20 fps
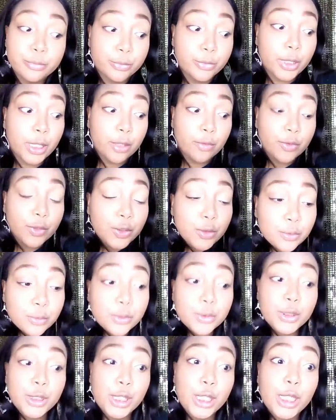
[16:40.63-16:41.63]
whatever
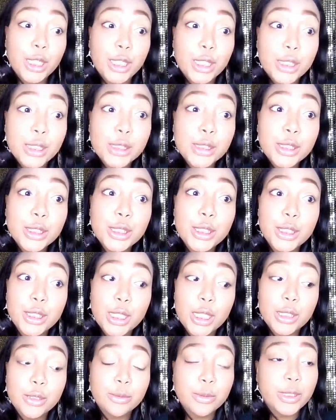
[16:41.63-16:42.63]
it is,
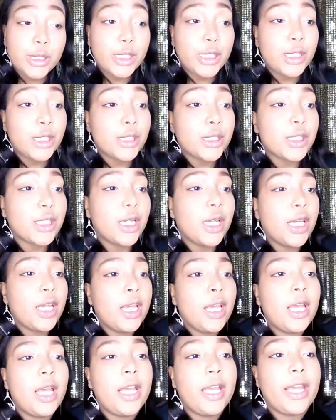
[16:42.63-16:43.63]
that's what it is.
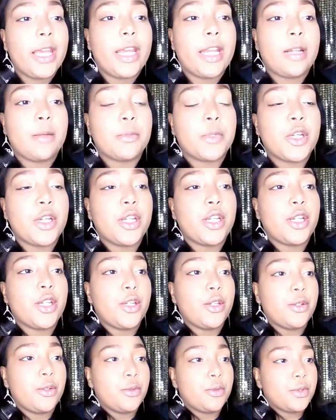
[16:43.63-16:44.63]
And I'm gonna
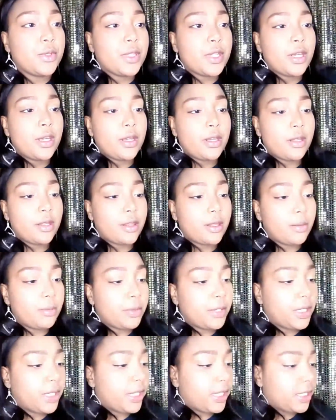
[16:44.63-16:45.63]
use the
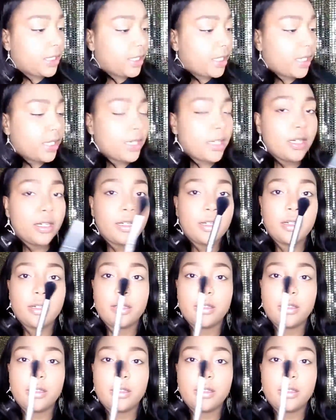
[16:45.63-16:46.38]
blending.